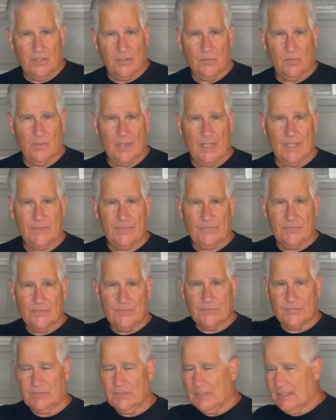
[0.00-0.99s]
the way
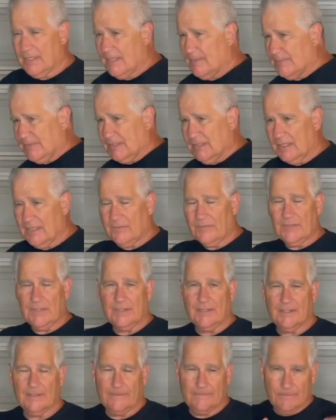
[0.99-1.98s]
through your hips and
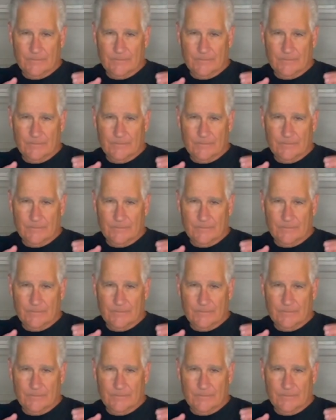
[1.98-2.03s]
everything.